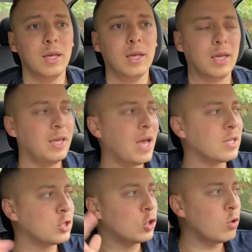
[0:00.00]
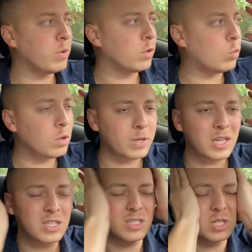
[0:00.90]
He had so many women.
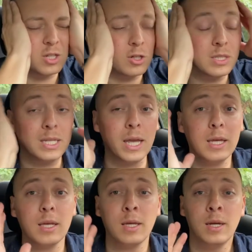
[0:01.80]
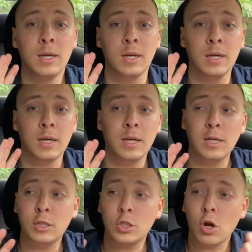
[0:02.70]
He just he couldn't take it.
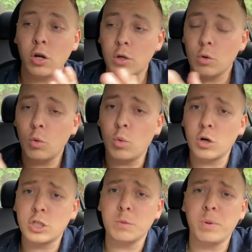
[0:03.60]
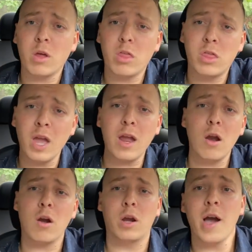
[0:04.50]
He started worshiping
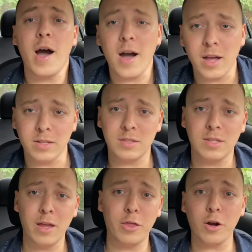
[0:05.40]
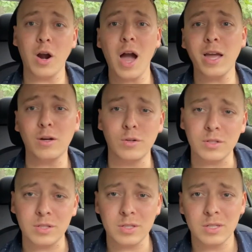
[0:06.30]
their gods and their
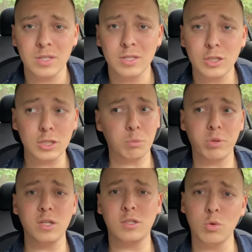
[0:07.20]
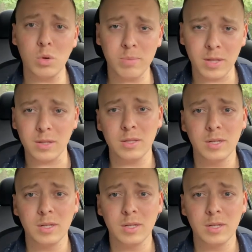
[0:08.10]
idols just to please the woman.